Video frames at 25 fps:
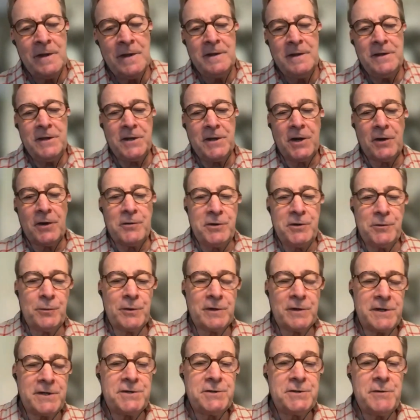you know, you
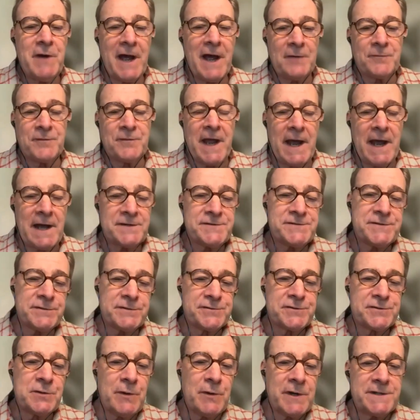really do have to ask
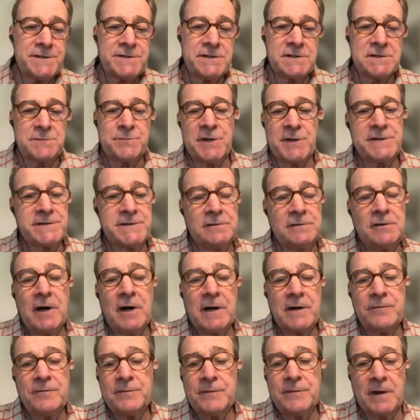those questions because a
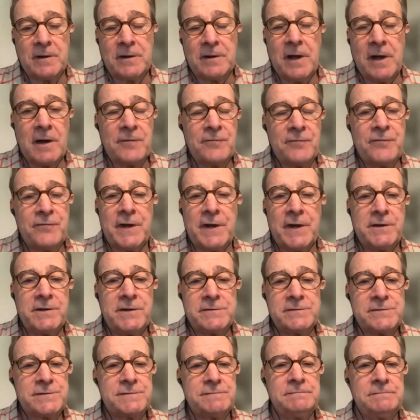lot of a lot of
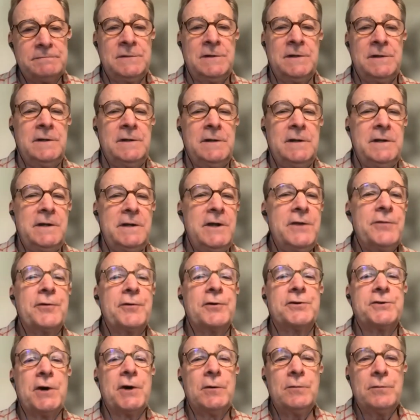venues either
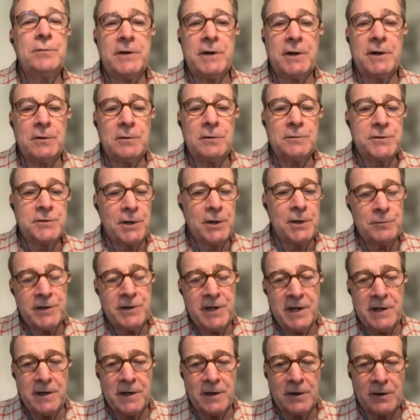don't know, don't
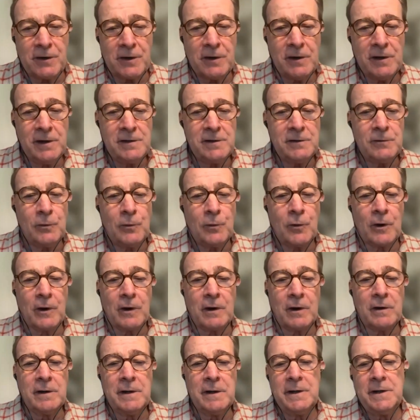care,
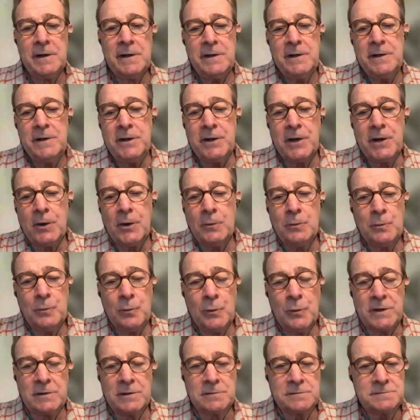or you know,
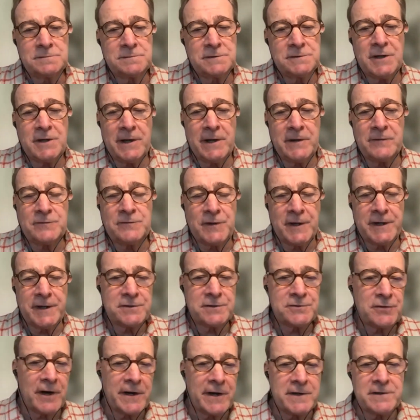will kind of like
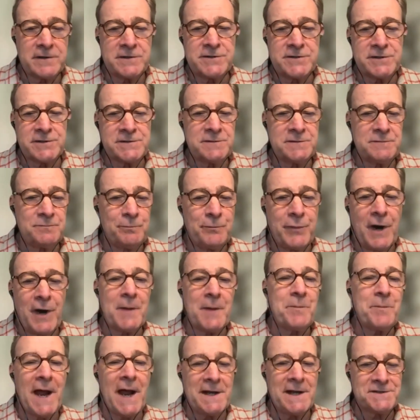try to just
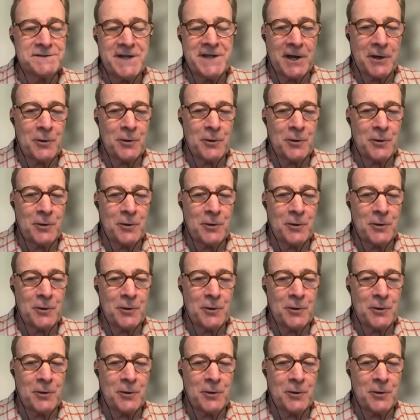bypass that